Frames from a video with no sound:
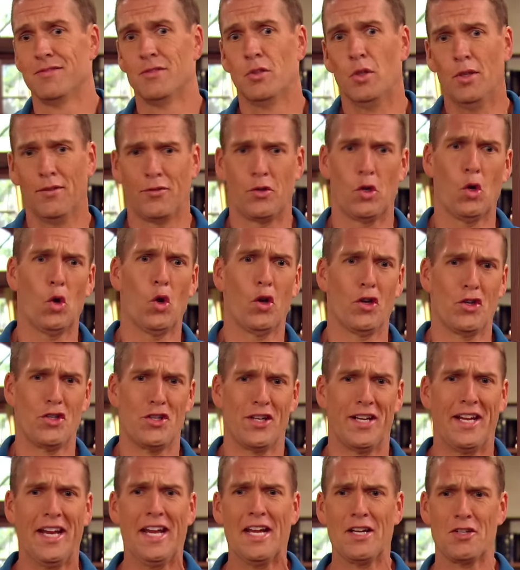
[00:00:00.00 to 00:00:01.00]
Well, of course,
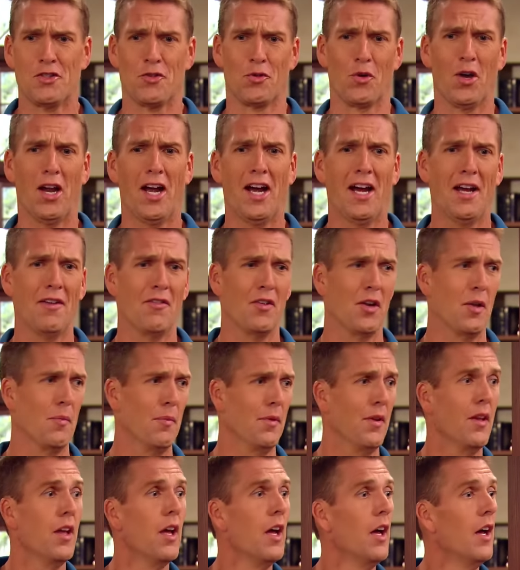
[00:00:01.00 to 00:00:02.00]
she can't drive. And I
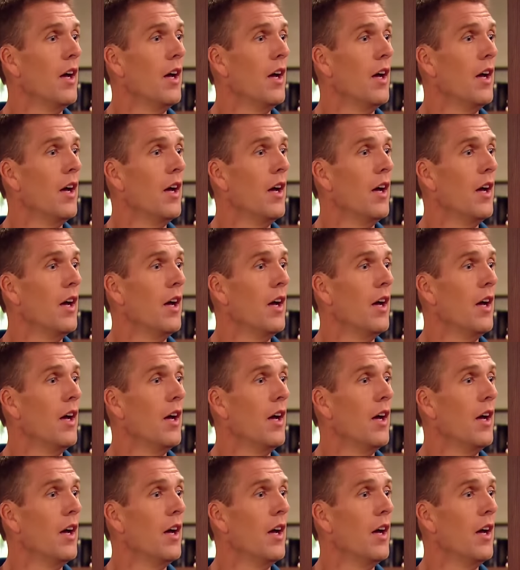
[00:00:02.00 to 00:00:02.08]
mean,